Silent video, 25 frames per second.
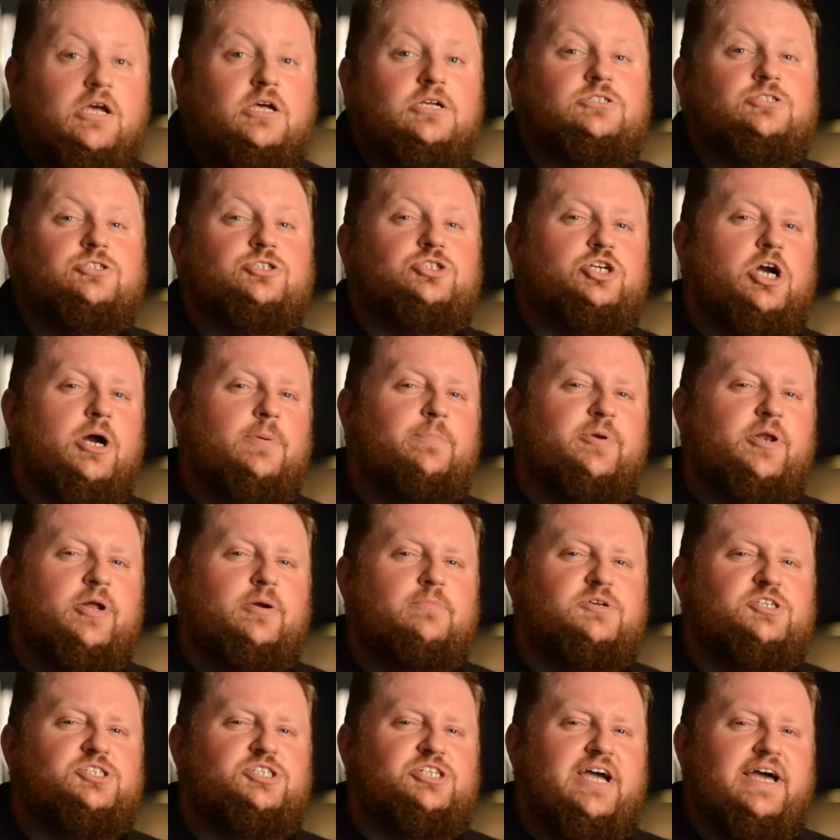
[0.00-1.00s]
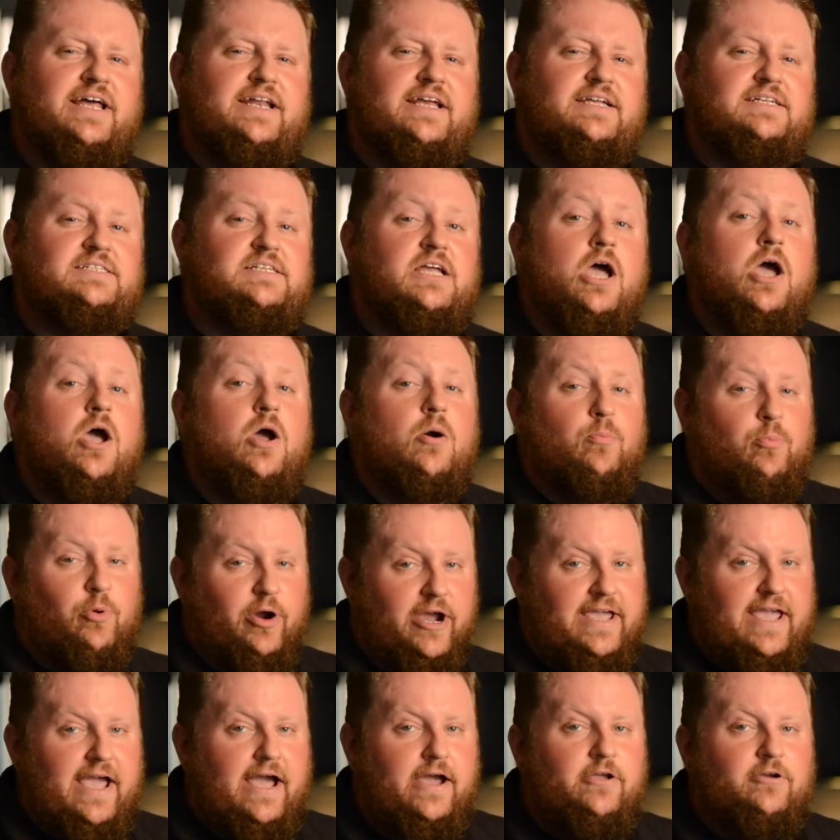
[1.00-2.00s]
So sharpen your machetes,
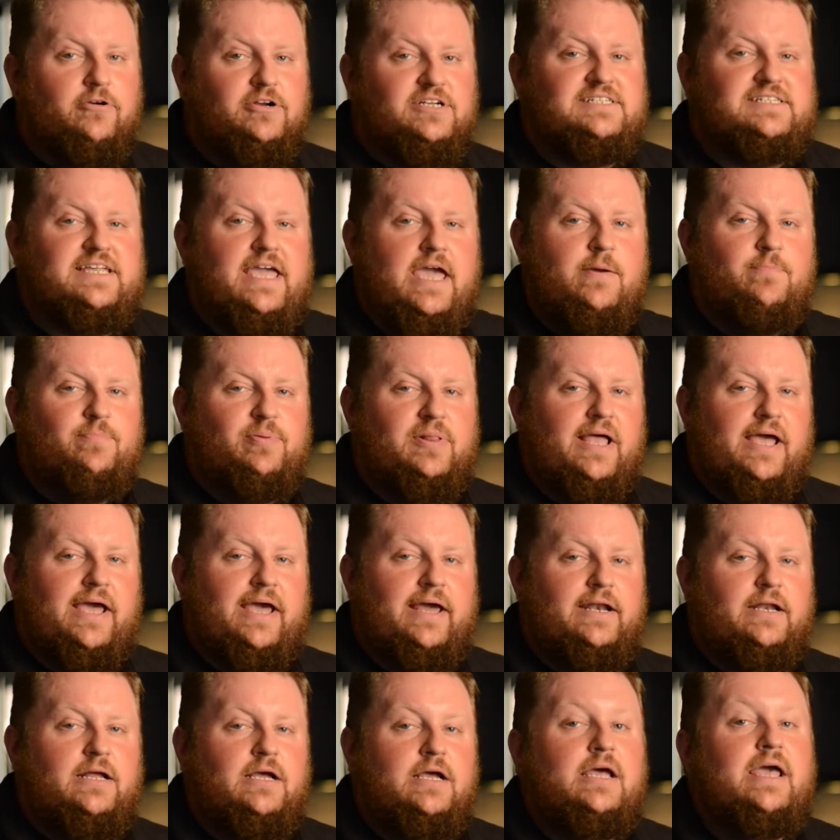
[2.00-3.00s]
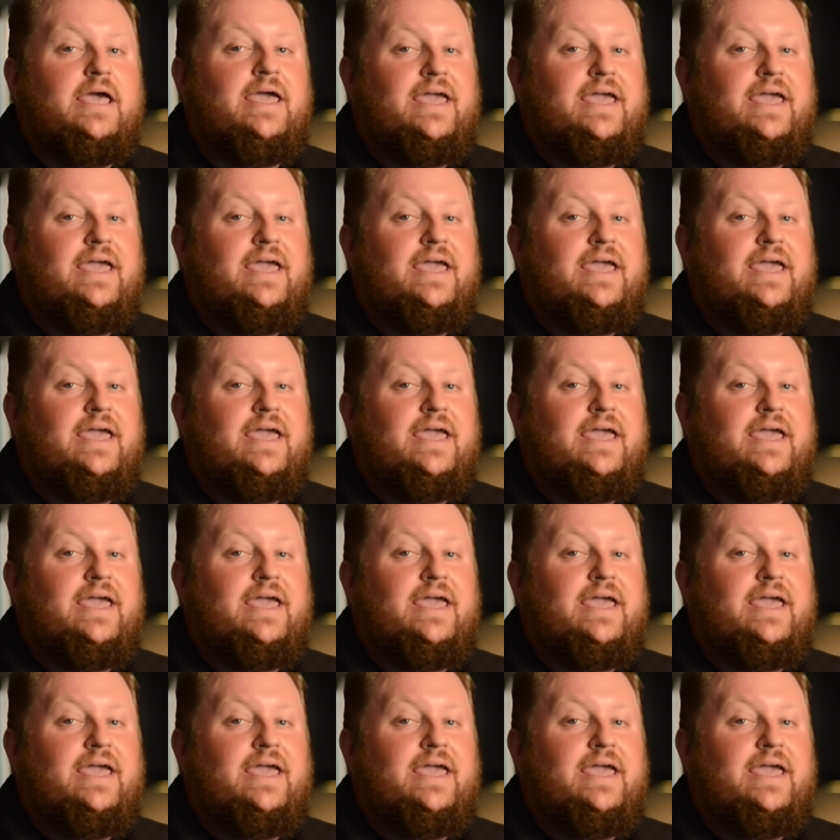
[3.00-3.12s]
break out your escape plan.